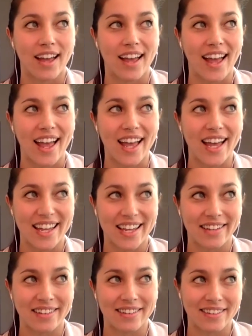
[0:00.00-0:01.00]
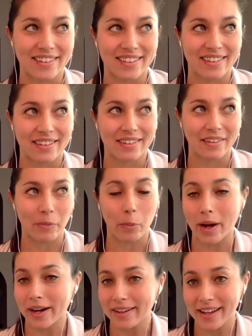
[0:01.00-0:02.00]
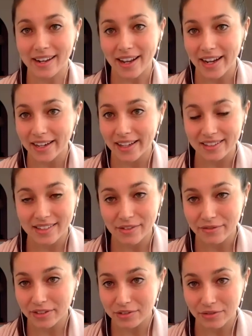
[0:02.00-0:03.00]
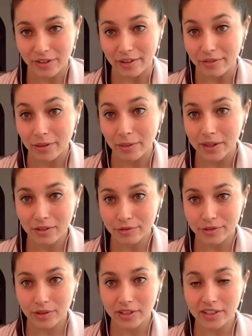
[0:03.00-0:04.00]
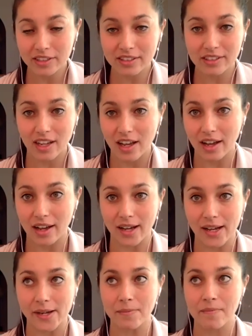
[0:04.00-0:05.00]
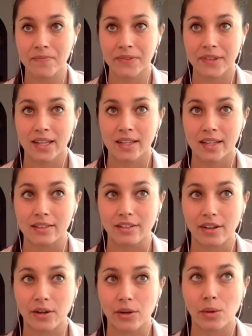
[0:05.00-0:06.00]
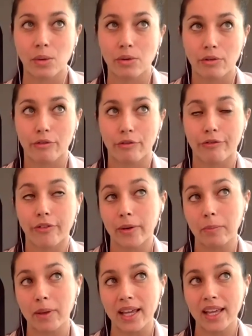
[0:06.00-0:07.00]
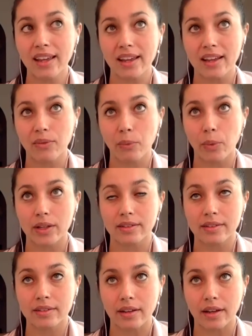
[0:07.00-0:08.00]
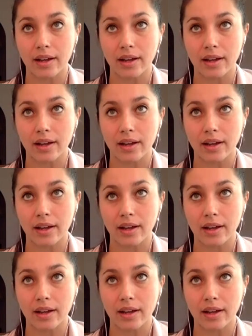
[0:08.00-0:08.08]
And where that line is differs for everyone, of course. So for me, it was,